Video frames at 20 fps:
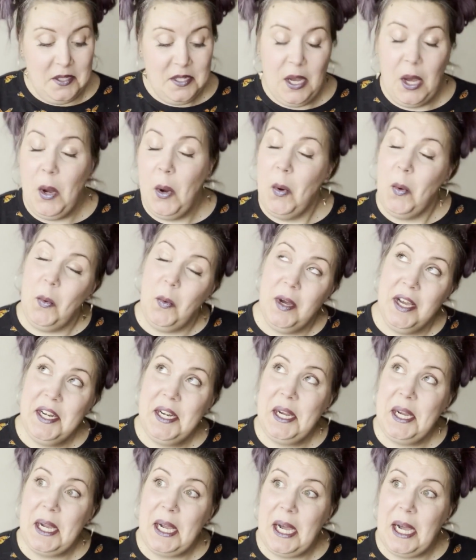One
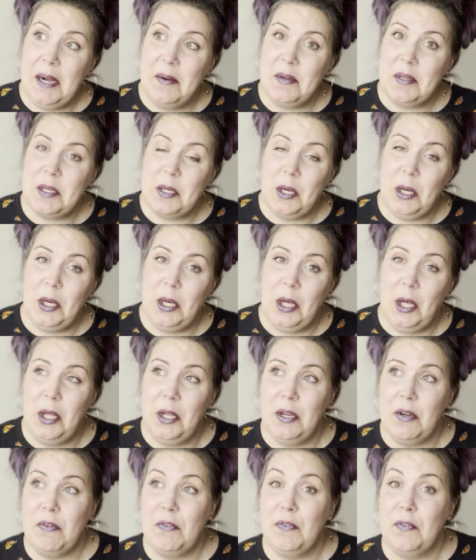I got was
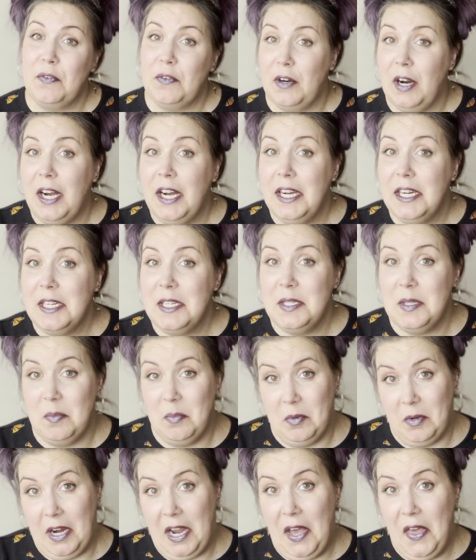called Frog's
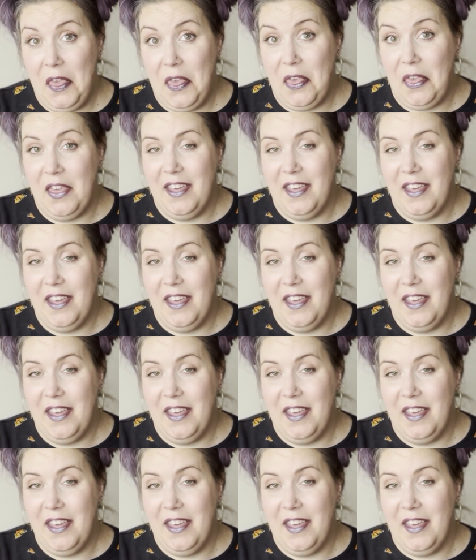Breath,